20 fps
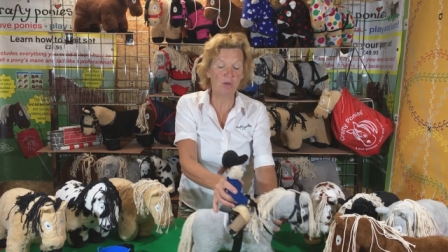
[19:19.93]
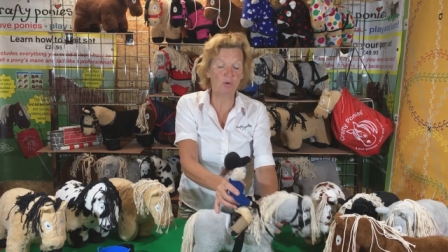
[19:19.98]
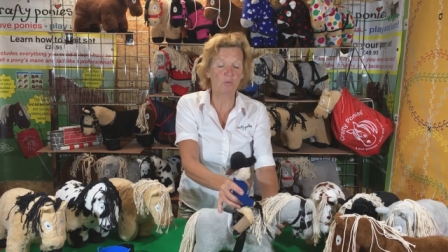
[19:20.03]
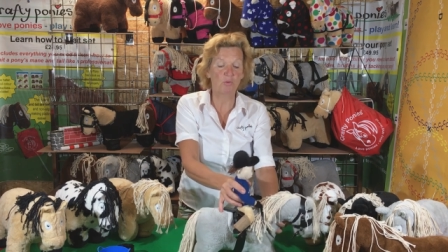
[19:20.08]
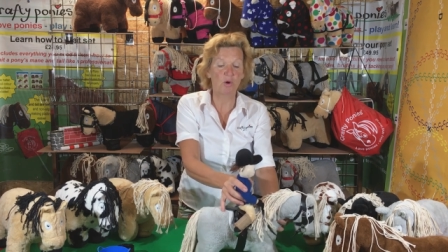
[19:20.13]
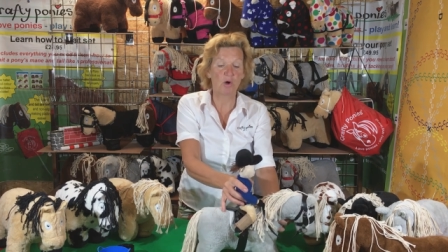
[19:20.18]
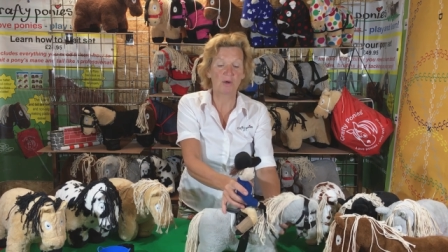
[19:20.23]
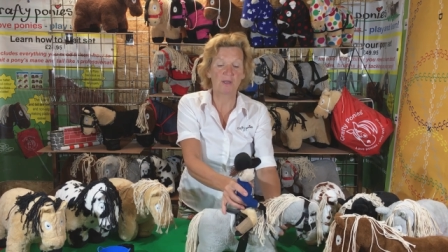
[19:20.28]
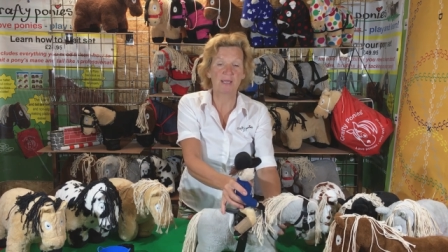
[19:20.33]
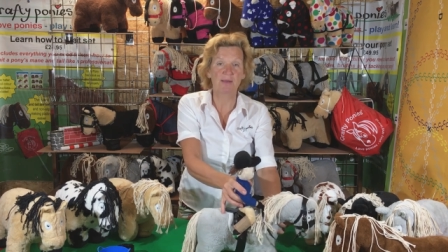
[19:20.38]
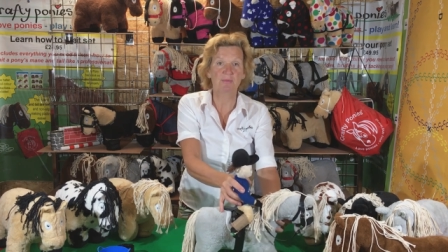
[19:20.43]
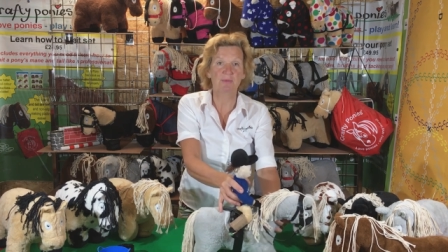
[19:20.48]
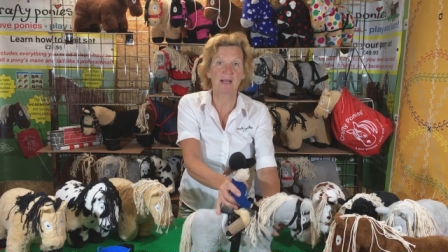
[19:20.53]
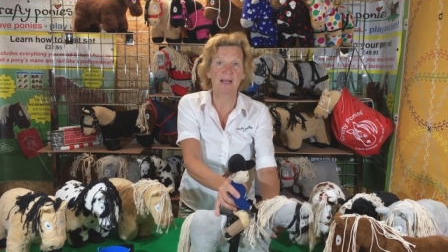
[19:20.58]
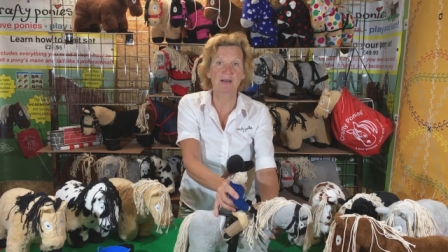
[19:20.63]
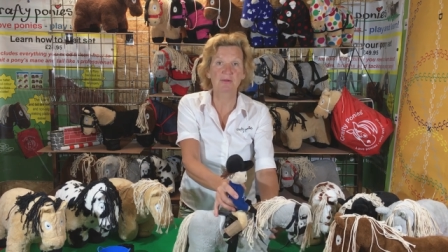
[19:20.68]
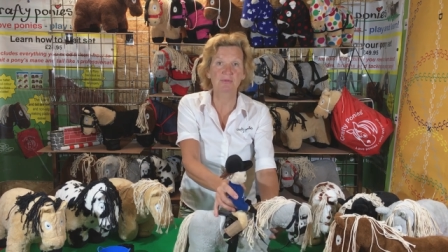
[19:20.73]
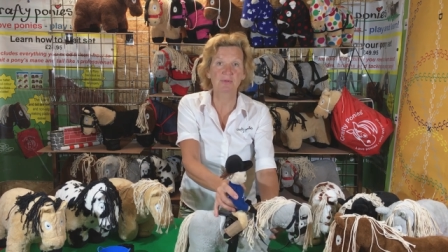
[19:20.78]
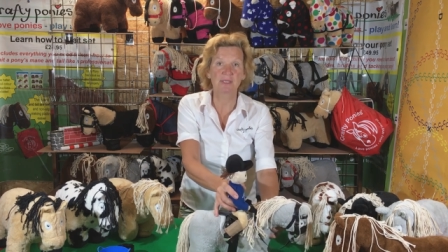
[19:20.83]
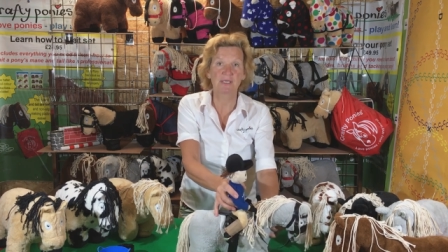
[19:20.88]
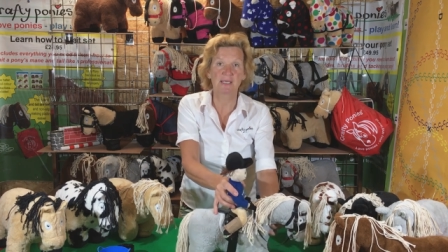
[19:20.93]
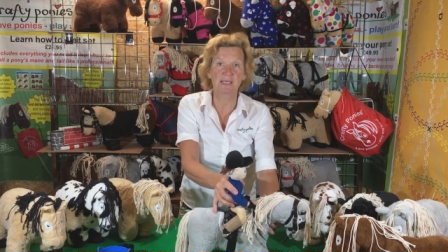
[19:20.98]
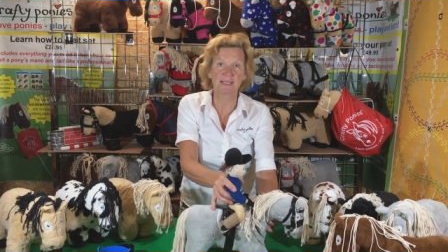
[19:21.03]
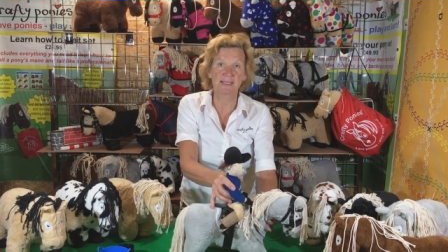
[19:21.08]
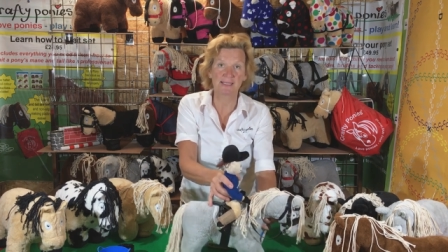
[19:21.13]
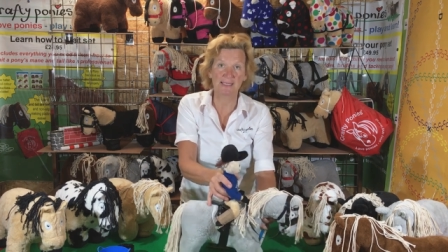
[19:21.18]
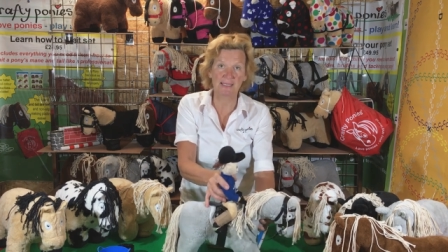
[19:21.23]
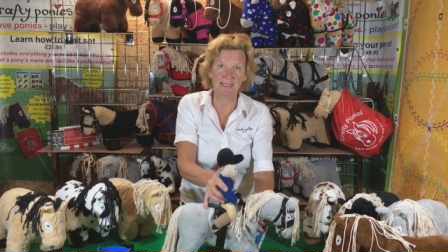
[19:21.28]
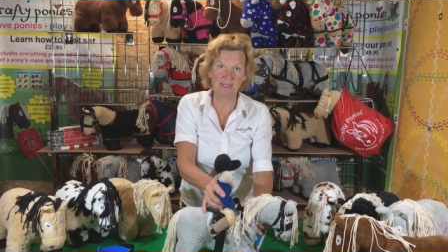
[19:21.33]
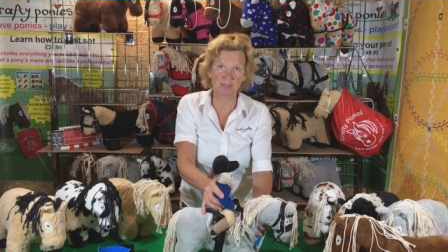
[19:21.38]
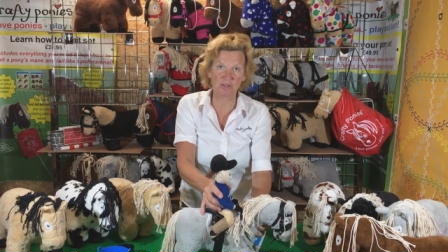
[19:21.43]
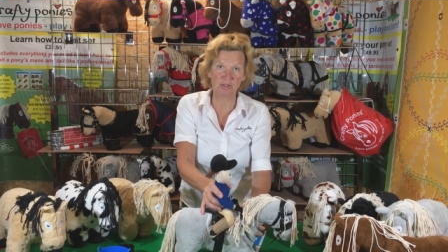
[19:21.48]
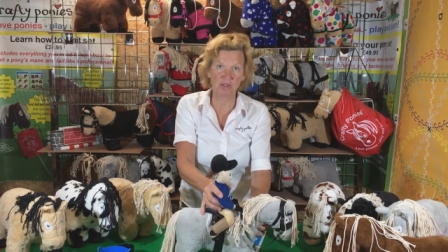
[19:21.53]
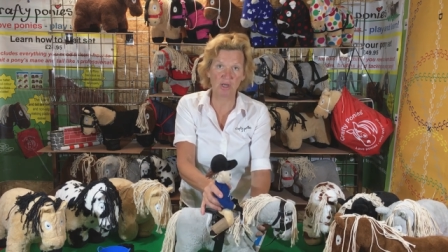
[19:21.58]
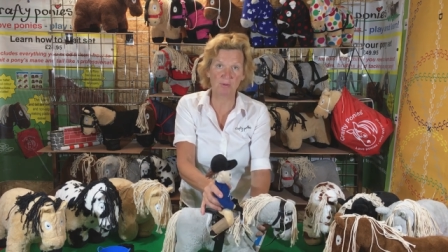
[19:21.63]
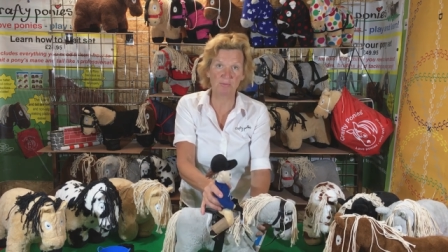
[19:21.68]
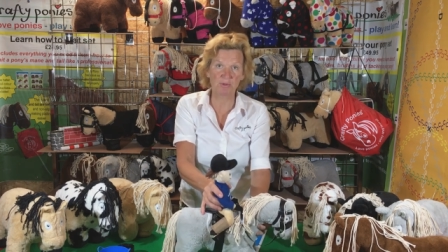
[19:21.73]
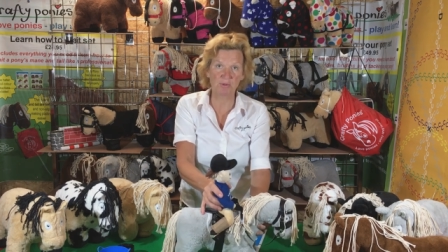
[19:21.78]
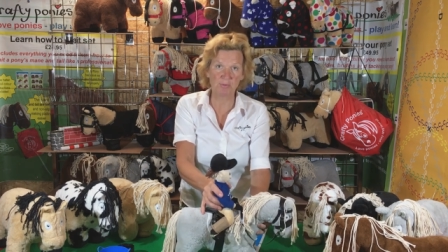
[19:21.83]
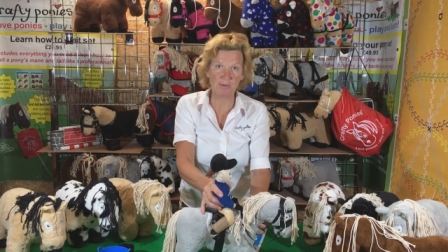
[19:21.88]
and walk him round until he
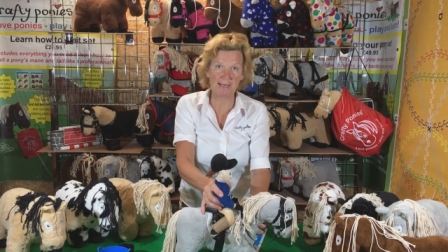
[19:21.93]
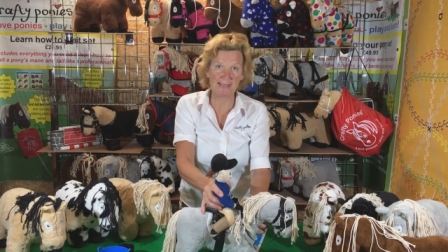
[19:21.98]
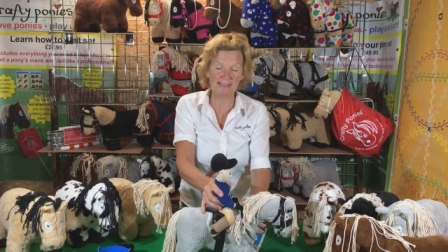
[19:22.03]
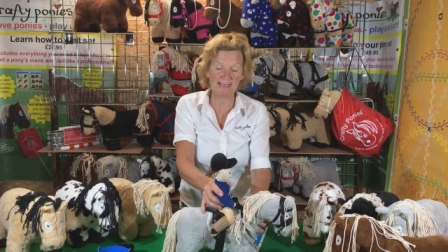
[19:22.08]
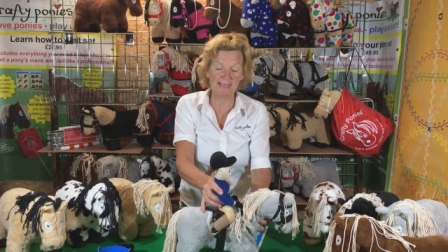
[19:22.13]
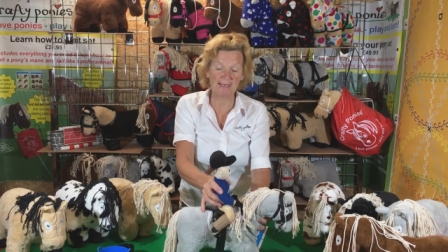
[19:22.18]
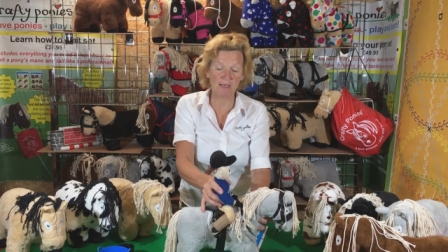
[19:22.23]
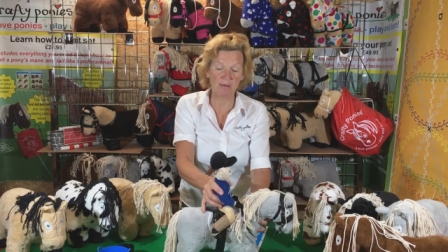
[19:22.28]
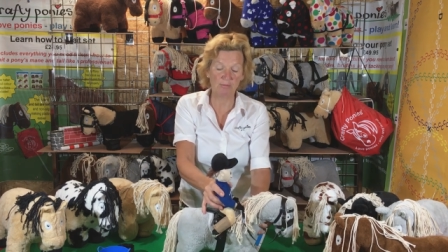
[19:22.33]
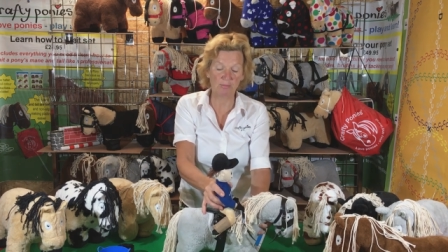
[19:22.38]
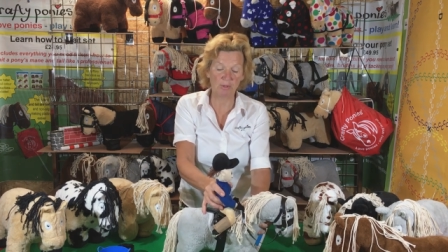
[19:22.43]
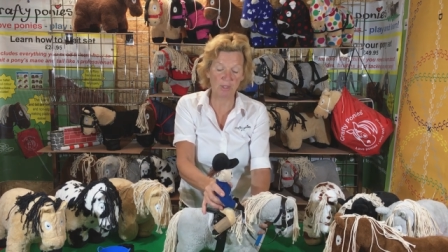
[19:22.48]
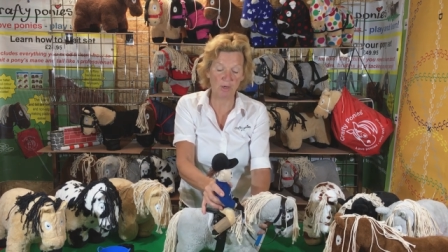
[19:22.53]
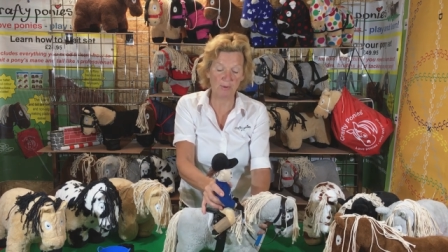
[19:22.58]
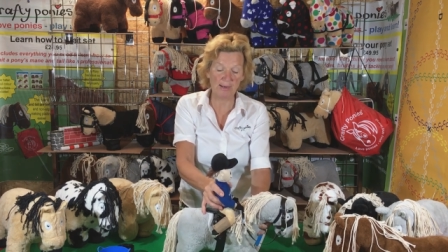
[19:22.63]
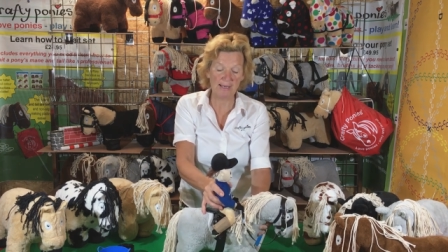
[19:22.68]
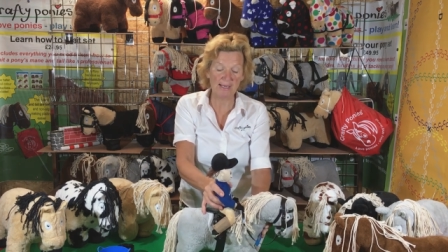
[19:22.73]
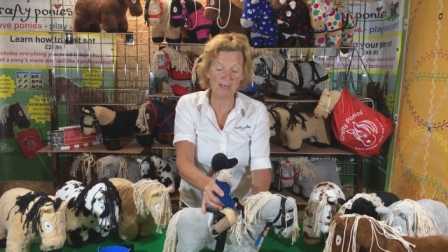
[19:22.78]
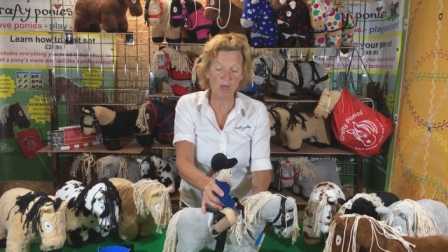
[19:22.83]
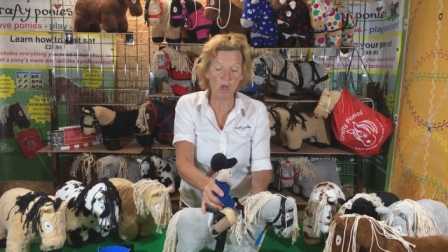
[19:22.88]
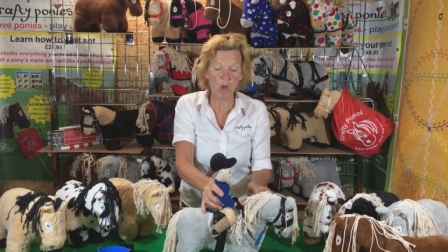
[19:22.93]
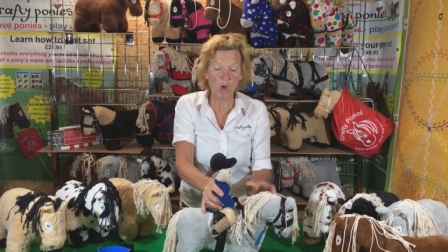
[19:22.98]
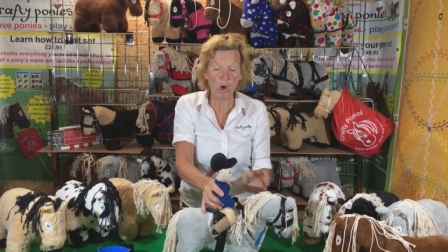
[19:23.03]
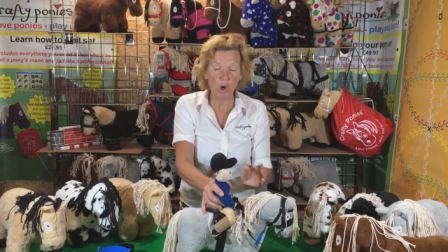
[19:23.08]
stops sweating and blowing,